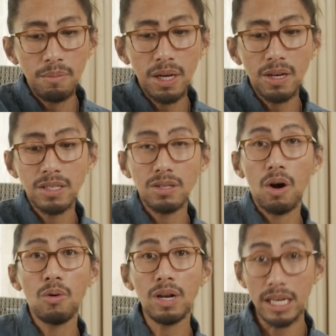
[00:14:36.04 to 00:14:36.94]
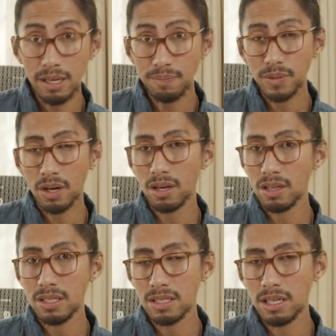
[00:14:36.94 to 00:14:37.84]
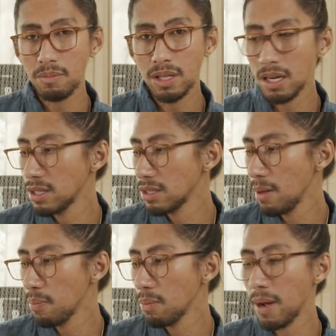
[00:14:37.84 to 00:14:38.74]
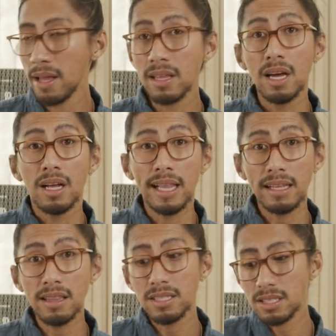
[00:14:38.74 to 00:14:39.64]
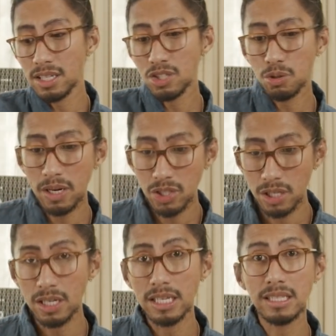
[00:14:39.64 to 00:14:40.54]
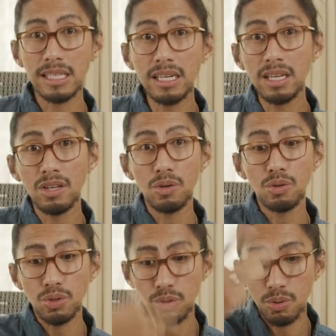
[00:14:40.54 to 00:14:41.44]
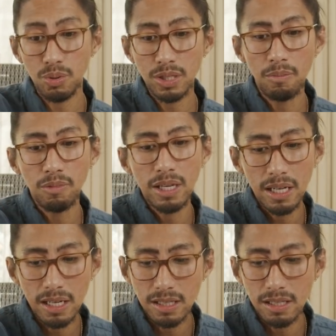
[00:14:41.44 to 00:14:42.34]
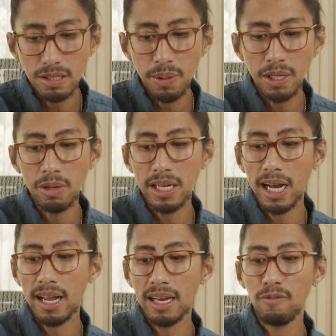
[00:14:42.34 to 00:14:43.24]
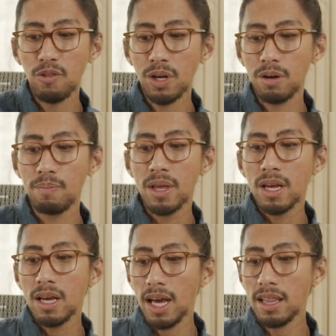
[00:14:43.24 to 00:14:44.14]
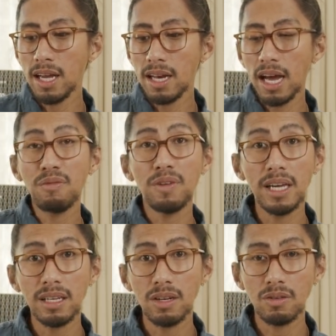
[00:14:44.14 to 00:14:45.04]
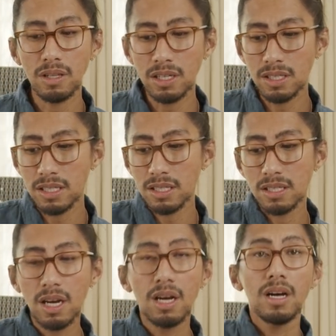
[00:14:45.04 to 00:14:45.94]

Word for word: because only, okay, this is the temple path. Like, this situation is leading you to something that is spiritually aligned for you. And then I feel like, you know, there's this